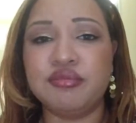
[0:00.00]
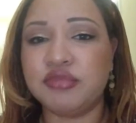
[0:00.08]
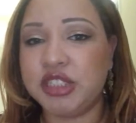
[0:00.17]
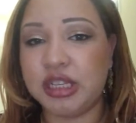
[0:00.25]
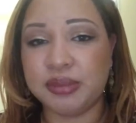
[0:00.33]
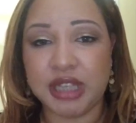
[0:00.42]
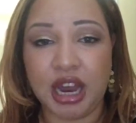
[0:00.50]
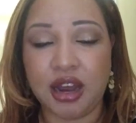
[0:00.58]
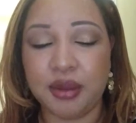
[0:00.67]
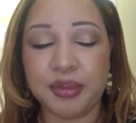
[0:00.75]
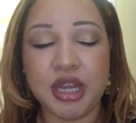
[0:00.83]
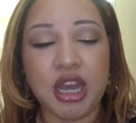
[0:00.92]

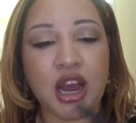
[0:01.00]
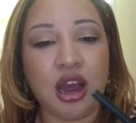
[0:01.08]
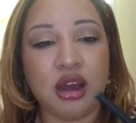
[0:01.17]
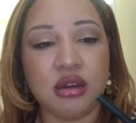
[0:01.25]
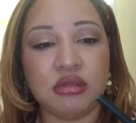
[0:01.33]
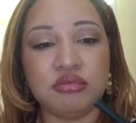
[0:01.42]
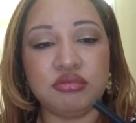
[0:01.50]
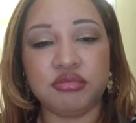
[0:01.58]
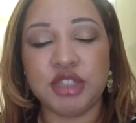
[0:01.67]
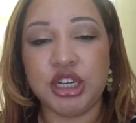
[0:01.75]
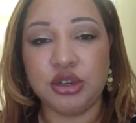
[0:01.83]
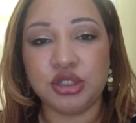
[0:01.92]
sometime,
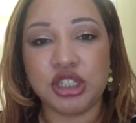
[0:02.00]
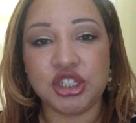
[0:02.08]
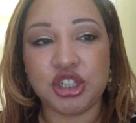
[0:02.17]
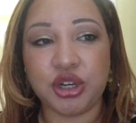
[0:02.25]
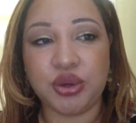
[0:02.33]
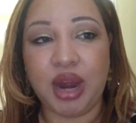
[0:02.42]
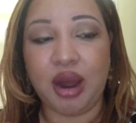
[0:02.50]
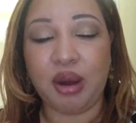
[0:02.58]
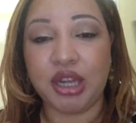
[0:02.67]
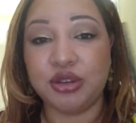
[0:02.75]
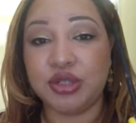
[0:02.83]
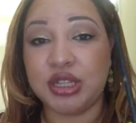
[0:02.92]
you know, to show you how
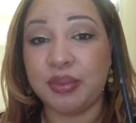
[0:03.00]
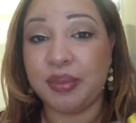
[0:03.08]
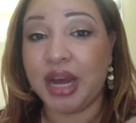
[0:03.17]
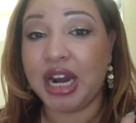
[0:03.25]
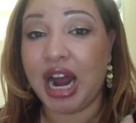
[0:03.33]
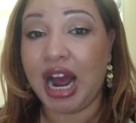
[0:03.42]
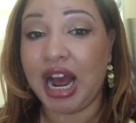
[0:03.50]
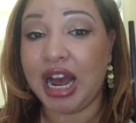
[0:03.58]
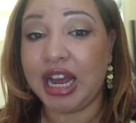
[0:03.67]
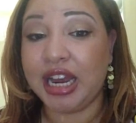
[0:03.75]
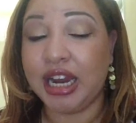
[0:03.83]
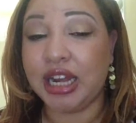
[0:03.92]
I use them. But
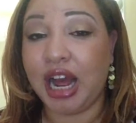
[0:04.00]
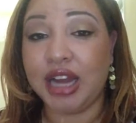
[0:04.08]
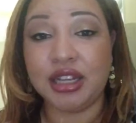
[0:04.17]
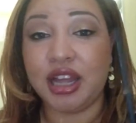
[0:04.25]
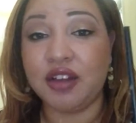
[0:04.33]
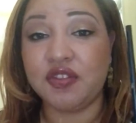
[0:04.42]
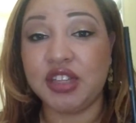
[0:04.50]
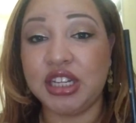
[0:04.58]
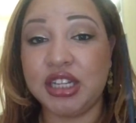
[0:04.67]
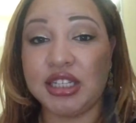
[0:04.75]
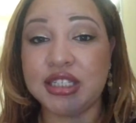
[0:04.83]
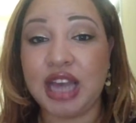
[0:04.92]
I love
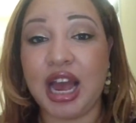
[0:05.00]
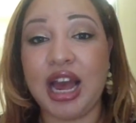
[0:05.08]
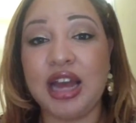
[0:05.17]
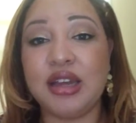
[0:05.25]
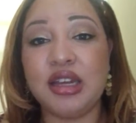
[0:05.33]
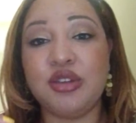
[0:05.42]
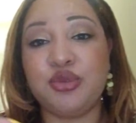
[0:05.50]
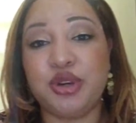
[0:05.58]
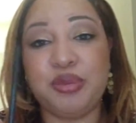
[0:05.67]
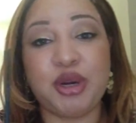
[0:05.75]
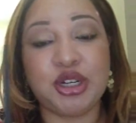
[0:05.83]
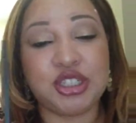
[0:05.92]
these. I
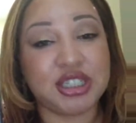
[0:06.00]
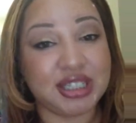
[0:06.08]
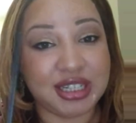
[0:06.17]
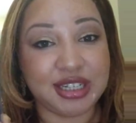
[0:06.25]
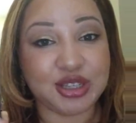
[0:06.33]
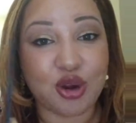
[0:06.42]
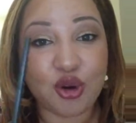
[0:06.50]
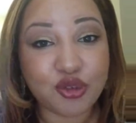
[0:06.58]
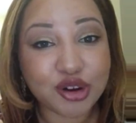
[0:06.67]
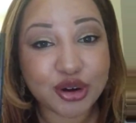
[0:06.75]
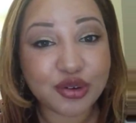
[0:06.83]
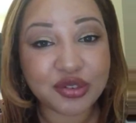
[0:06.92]
repurchase these
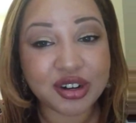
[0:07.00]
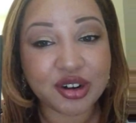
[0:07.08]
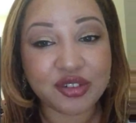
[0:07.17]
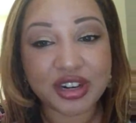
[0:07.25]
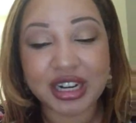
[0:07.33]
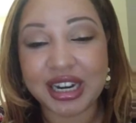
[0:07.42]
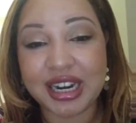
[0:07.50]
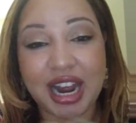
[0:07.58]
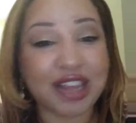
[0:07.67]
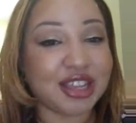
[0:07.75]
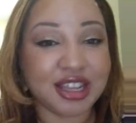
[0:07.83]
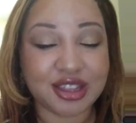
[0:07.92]
over and over and over again.
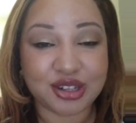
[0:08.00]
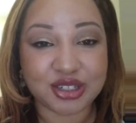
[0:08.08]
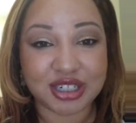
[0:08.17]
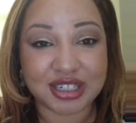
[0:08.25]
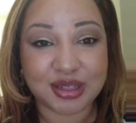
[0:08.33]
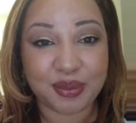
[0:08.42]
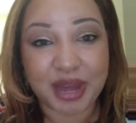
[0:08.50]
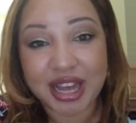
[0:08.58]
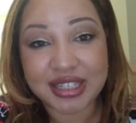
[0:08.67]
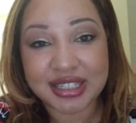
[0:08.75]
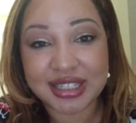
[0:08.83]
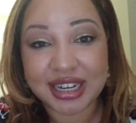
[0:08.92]
I think they're just the
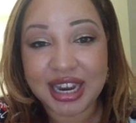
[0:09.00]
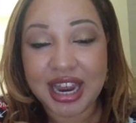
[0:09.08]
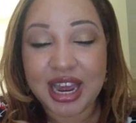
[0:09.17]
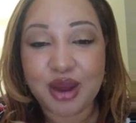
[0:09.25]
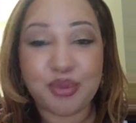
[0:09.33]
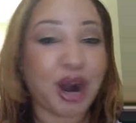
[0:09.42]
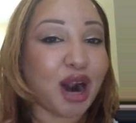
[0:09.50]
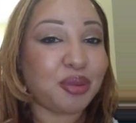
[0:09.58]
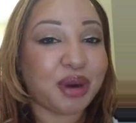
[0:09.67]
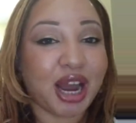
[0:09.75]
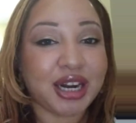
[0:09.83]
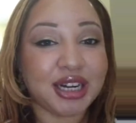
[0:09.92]
best brow
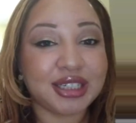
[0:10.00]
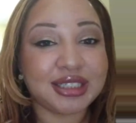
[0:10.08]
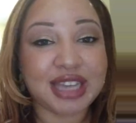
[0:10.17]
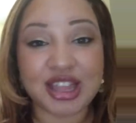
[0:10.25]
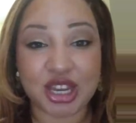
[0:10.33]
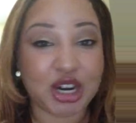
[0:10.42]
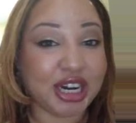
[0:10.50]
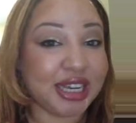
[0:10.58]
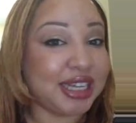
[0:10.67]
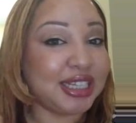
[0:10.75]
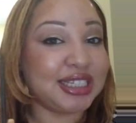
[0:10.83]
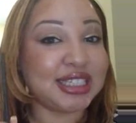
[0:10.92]
product there
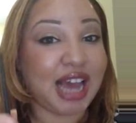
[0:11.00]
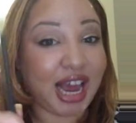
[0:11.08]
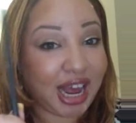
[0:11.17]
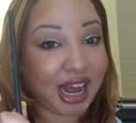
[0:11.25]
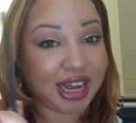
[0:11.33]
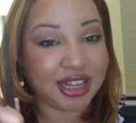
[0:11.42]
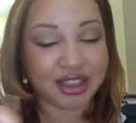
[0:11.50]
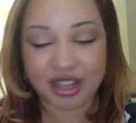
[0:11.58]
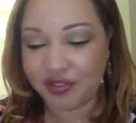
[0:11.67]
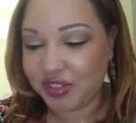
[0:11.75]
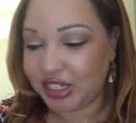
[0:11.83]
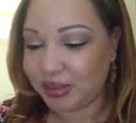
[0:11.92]
is. I
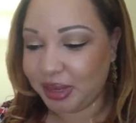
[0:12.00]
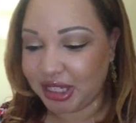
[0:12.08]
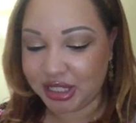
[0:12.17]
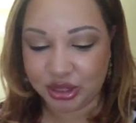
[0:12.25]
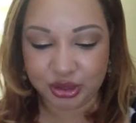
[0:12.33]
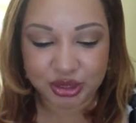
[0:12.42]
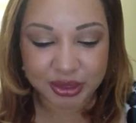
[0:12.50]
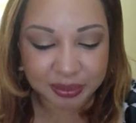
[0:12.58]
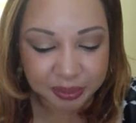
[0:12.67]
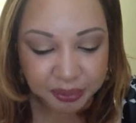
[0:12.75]
love these pencils.